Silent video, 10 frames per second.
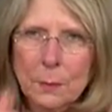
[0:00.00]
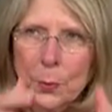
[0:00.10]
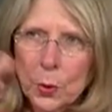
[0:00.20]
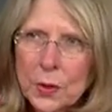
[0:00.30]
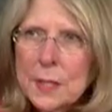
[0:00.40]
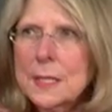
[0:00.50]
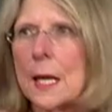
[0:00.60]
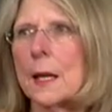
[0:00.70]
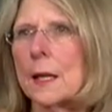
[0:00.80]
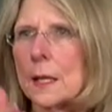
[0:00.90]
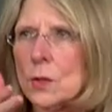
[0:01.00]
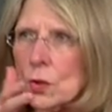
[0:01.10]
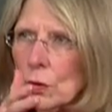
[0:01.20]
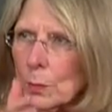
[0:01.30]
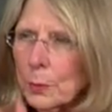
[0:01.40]
put the data in
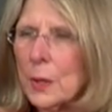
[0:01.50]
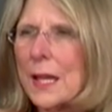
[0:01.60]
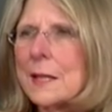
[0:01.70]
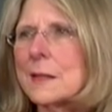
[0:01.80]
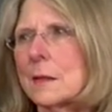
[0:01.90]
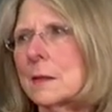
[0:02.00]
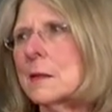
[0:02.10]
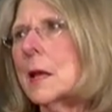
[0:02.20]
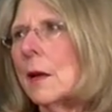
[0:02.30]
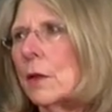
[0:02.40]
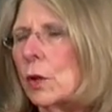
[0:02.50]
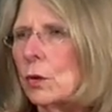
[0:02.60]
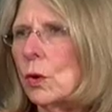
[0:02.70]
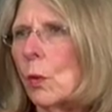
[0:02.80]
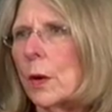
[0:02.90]
certain places that you
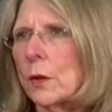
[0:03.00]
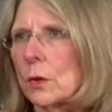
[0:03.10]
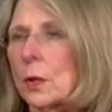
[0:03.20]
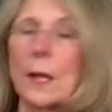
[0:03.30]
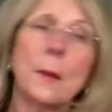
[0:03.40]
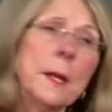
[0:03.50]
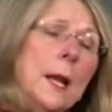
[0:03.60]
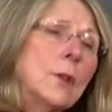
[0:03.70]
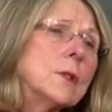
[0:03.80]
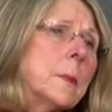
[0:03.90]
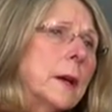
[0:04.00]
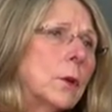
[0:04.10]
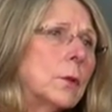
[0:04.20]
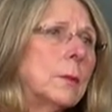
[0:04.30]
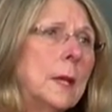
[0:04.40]
know what you're looking at. I mean, I use my
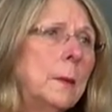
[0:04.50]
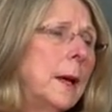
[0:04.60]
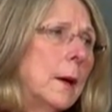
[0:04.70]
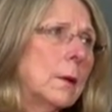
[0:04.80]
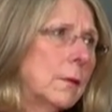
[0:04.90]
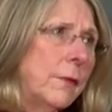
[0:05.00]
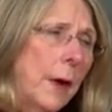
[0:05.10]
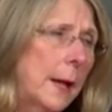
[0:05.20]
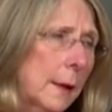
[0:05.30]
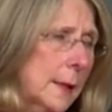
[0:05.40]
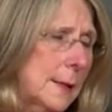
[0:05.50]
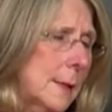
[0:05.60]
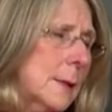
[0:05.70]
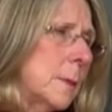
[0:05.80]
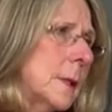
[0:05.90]
own email filing
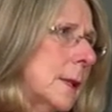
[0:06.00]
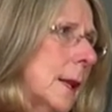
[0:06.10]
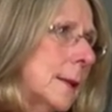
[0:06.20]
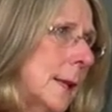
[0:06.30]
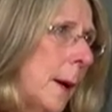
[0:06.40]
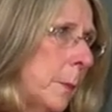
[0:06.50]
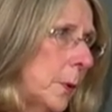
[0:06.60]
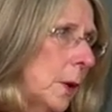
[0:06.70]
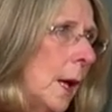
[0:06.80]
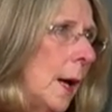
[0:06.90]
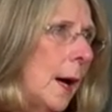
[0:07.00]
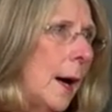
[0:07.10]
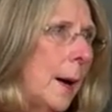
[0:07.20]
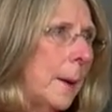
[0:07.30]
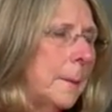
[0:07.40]
system as an example.
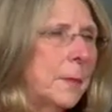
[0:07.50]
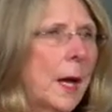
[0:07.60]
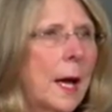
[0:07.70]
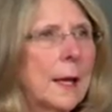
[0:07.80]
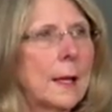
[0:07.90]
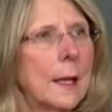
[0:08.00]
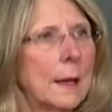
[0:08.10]
I